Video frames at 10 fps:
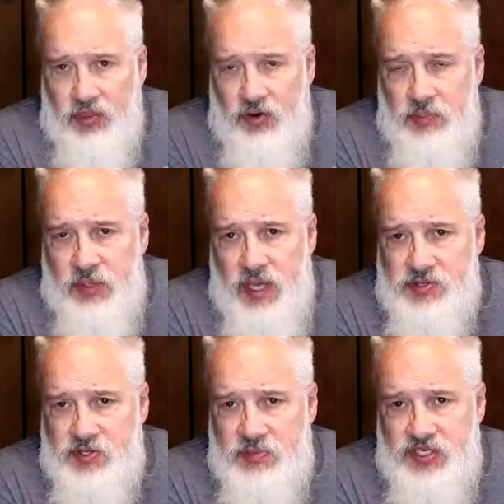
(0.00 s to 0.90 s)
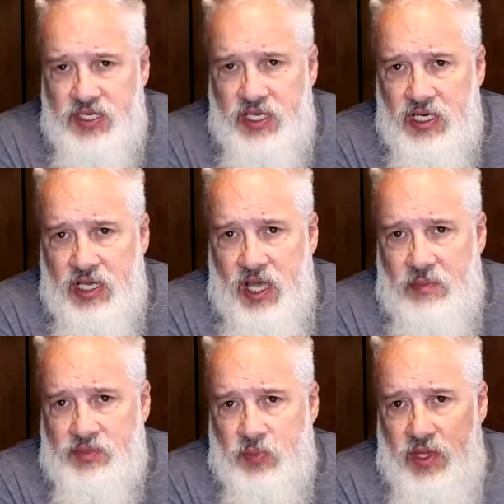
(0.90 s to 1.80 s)
the 3Plazers machine
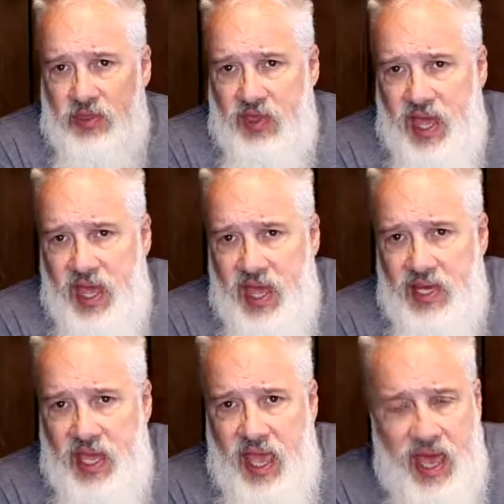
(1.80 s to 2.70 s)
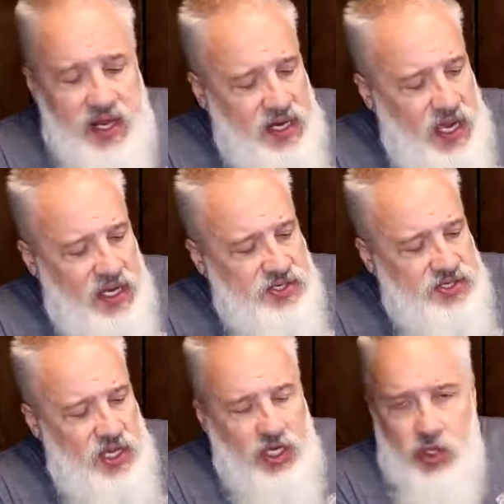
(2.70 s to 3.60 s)
comes with an
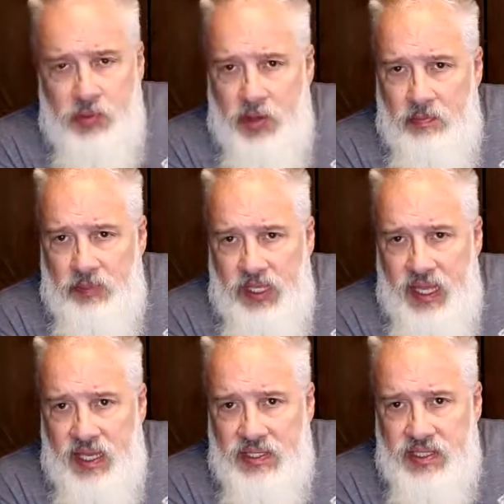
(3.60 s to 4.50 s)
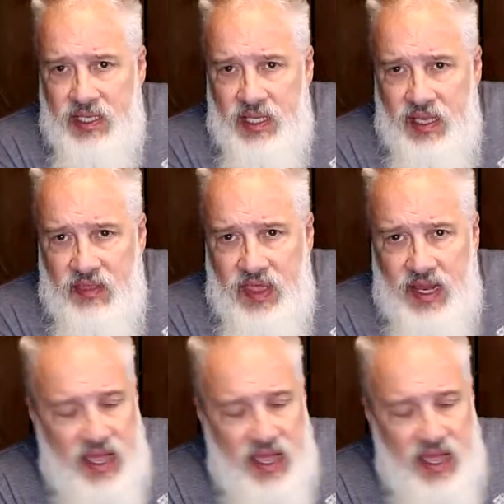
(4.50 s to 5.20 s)
anodized aluminum plate that